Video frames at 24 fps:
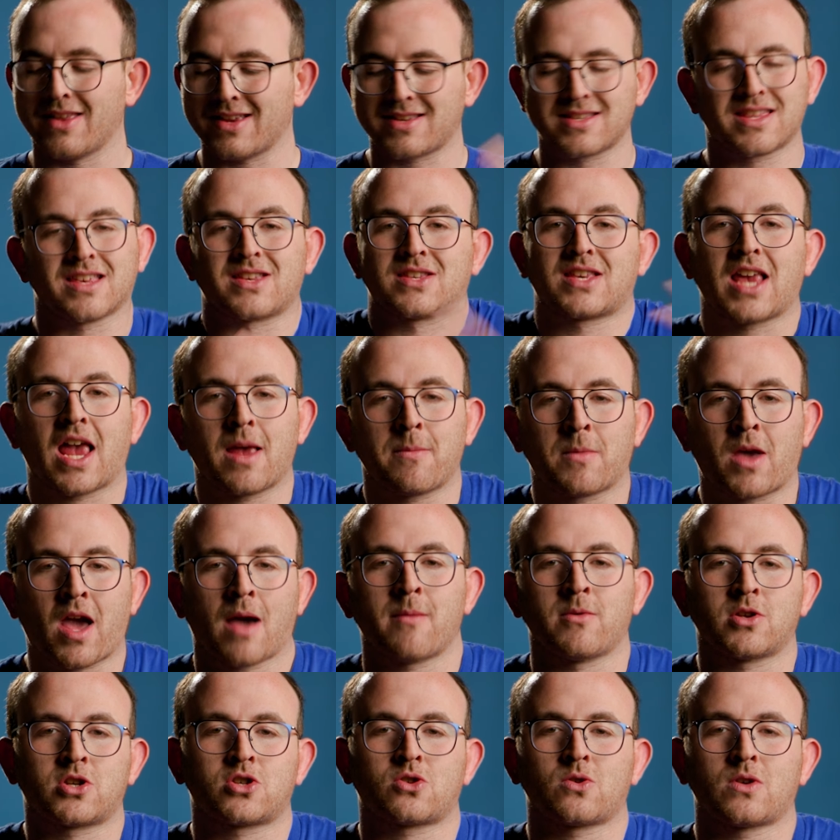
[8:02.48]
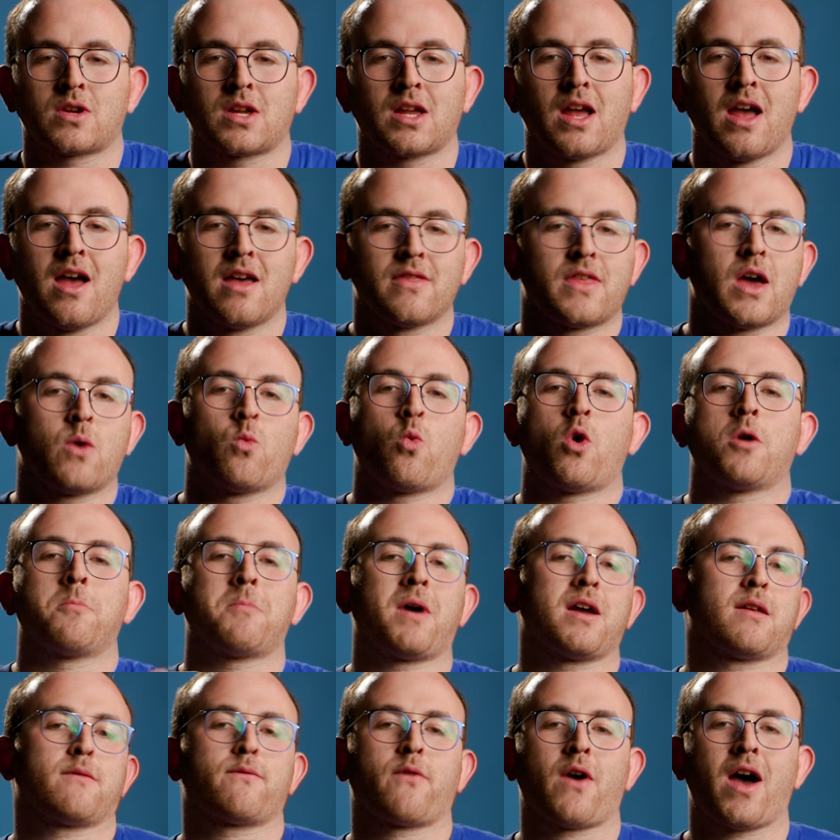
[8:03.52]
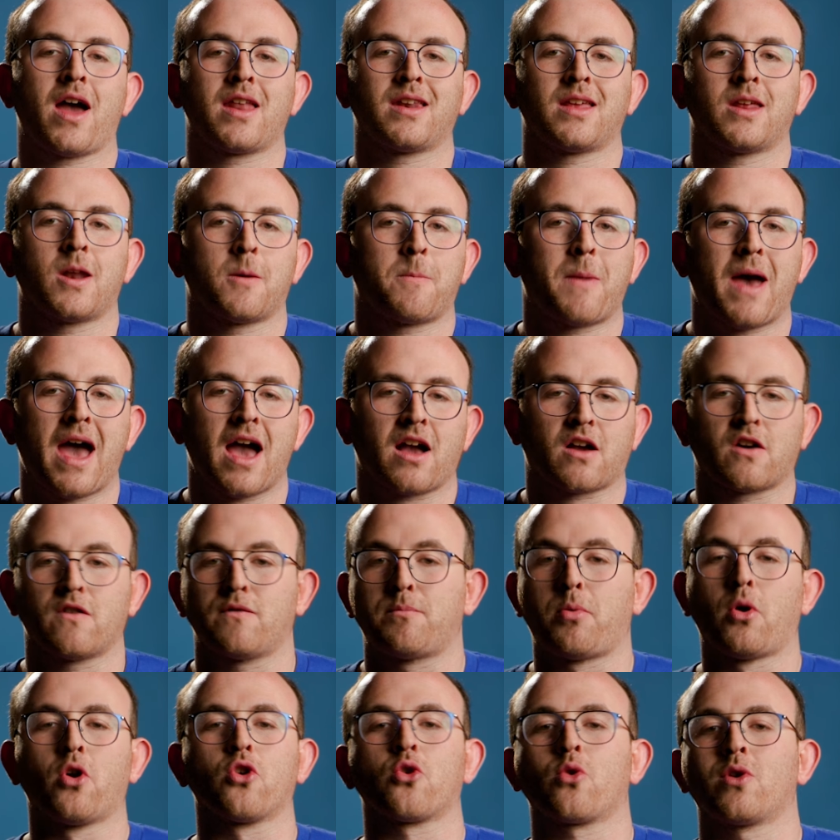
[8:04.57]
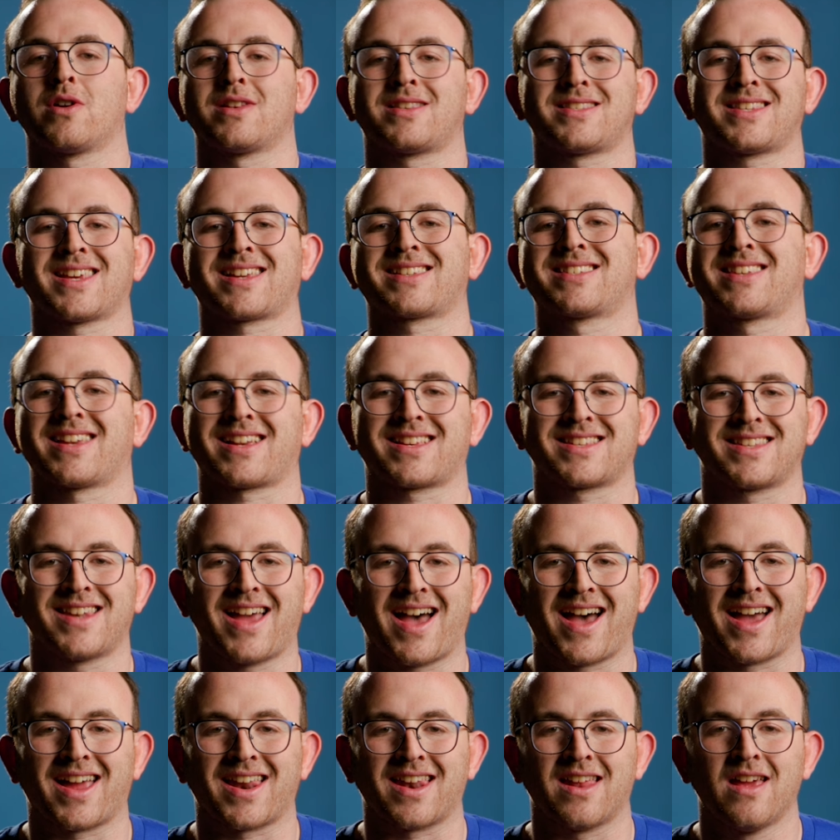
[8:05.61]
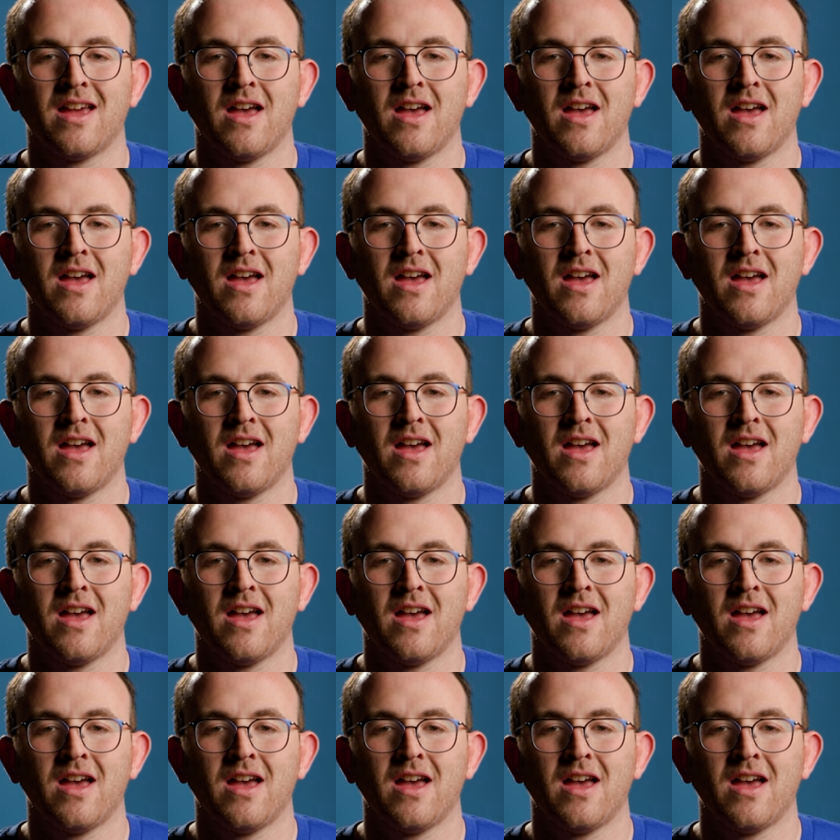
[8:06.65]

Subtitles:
This is the same chemistry that one might find in a pack of Polaroid 669.